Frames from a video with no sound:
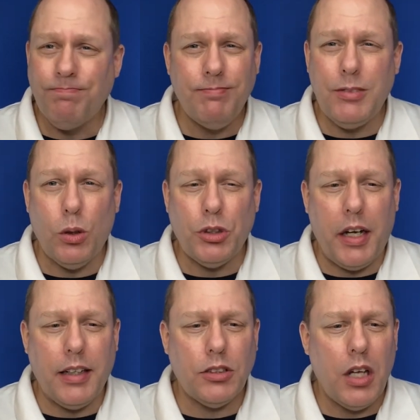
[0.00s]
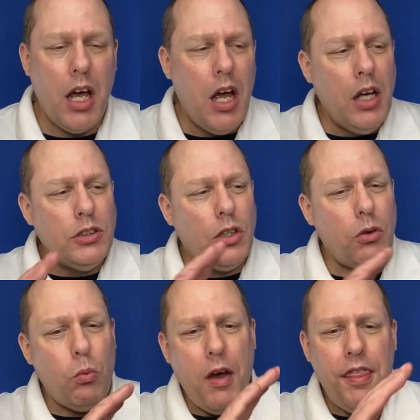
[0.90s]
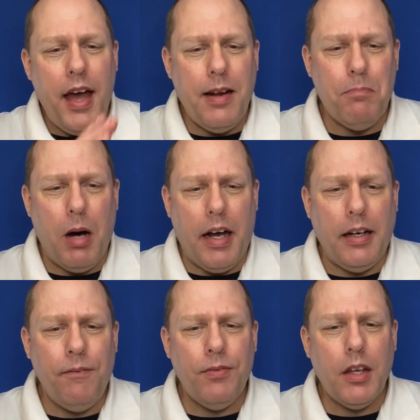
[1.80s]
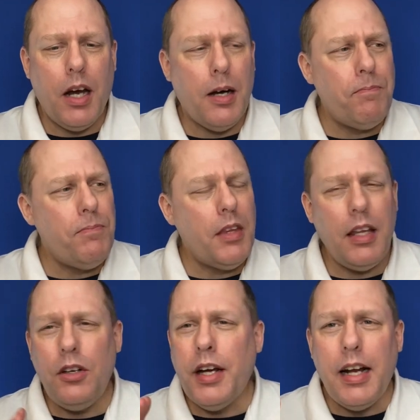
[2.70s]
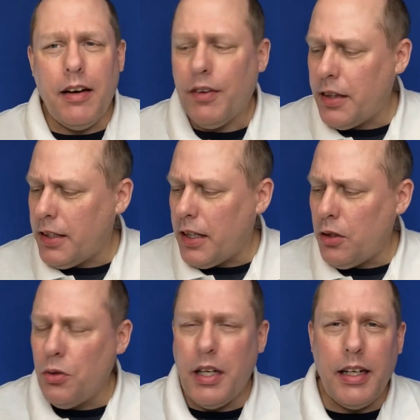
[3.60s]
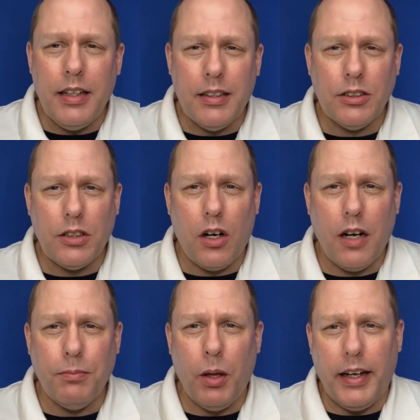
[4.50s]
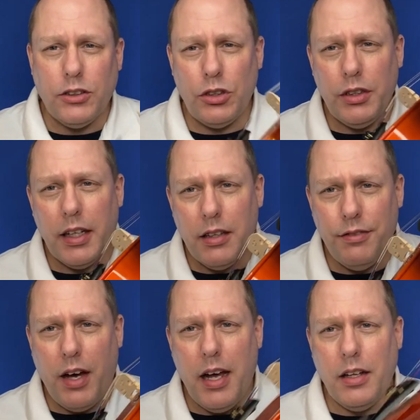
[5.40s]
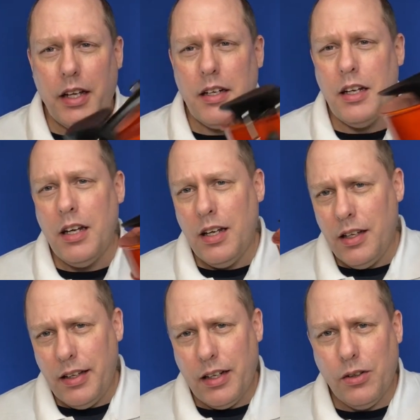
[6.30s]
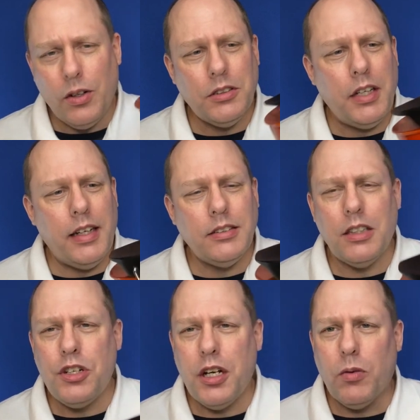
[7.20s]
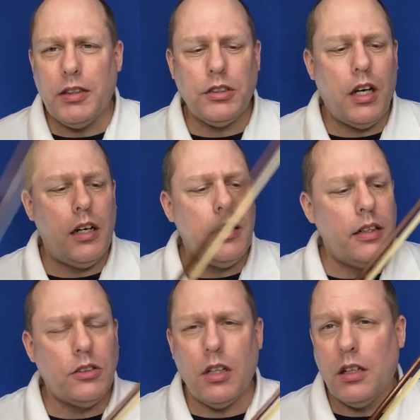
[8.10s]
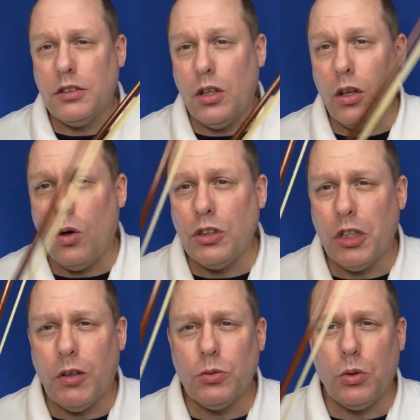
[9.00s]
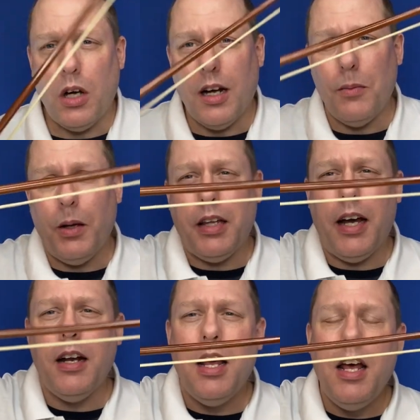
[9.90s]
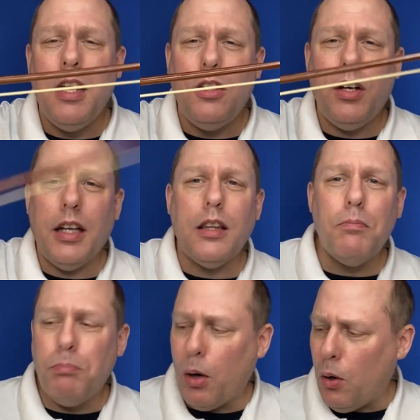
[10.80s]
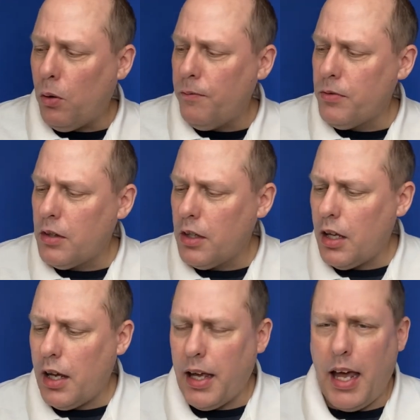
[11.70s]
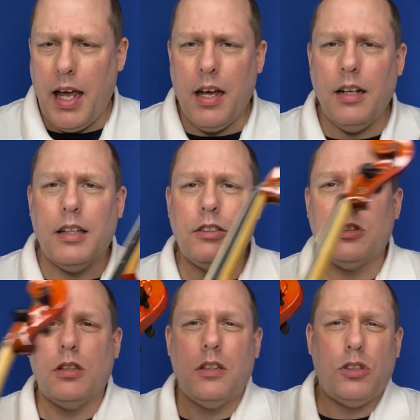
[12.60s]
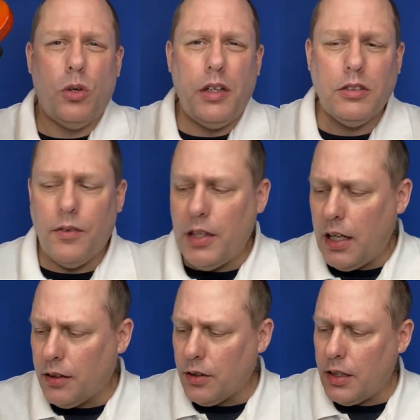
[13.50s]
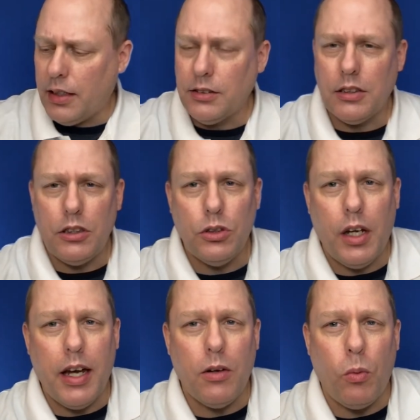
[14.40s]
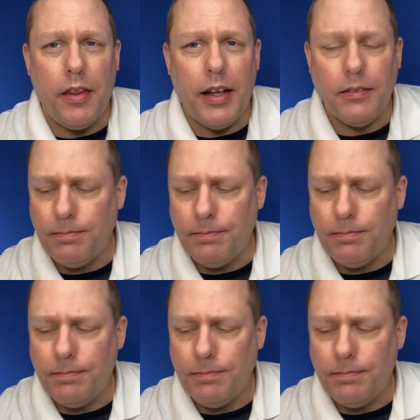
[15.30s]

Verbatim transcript: No chance. So, with that in mind, um, you get everything that you need to start off playing. So, you get the violin that, of course, has the chin rest on it. It's a, it's a low chin rest. We'll talk about that. You get the bow, and let's show you some of the other things that you get with it.